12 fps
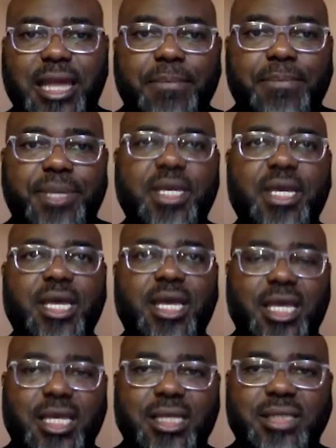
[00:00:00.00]
an
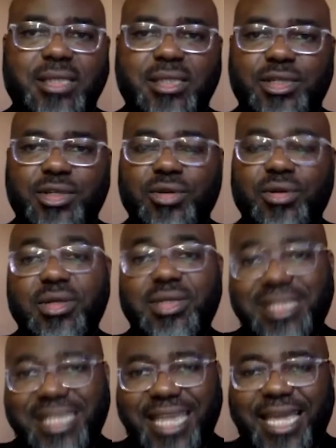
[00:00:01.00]
MBA is, you know,
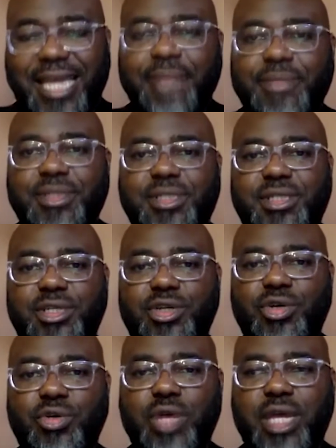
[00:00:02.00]
termed, you
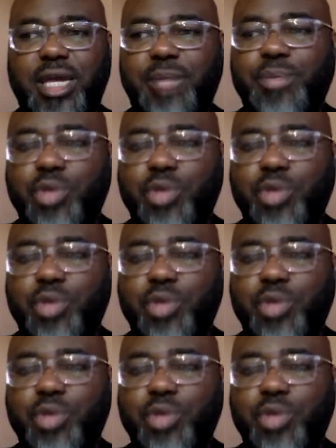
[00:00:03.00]
know, a, a